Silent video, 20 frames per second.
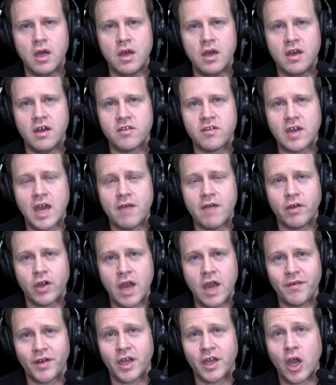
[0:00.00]
So have
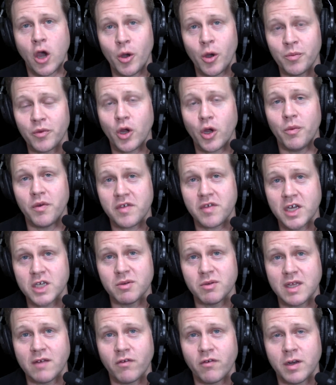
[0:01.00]
a
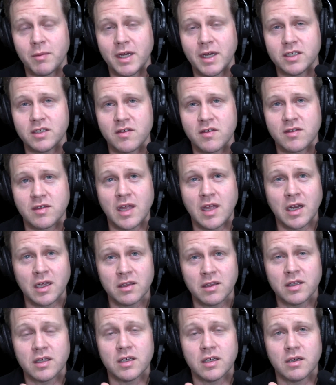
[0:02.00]
conversation with everyone about just
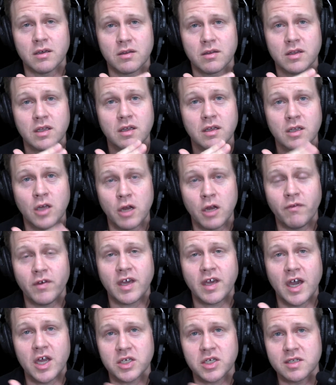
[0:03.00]
setting the
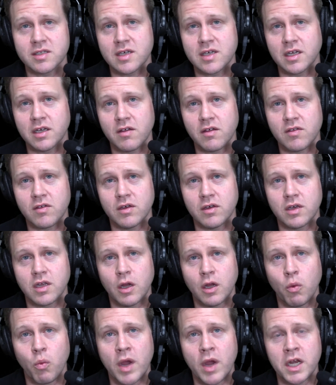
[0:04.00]
notification settings to,
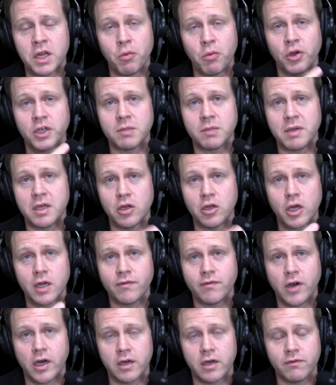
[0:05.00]
when you want to be
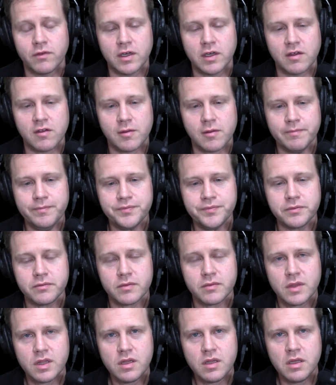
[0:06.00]
notified of things.
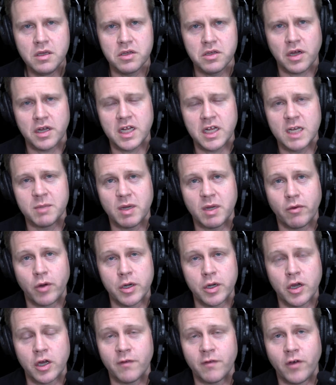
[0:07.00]
You don't need to be
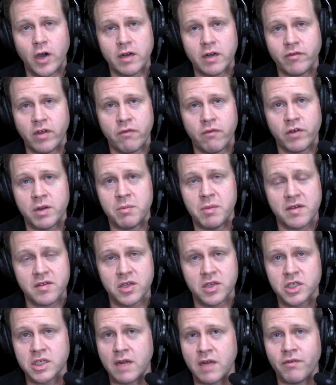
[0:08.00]
notified of every
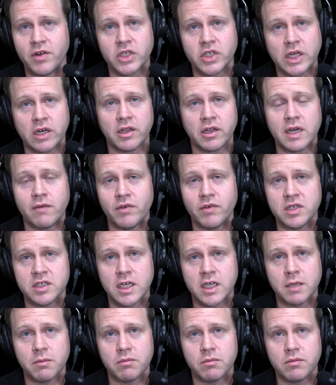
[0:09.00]
message in every channel and every
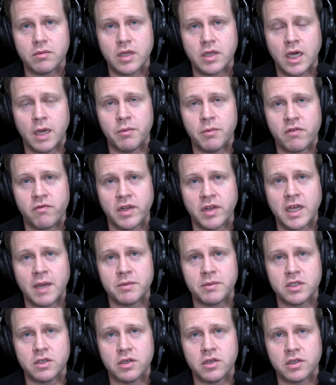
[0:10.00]
team. It's really up
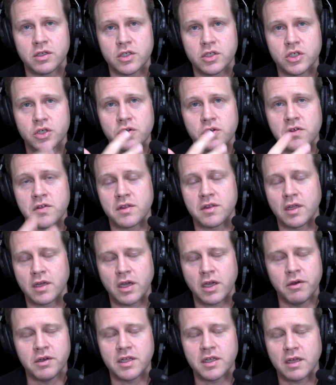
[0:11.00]
to you to choose and
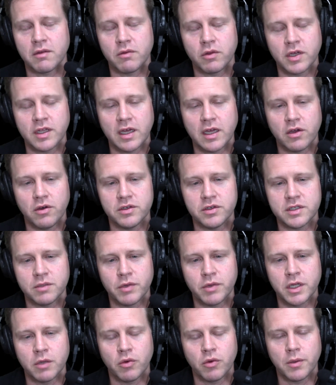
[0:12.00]
go into look at that content
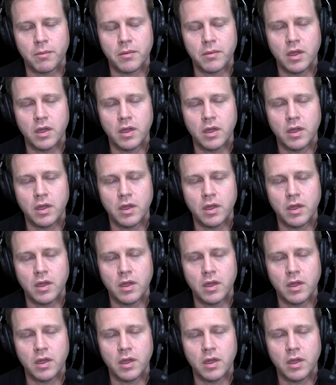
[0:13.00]
when you want.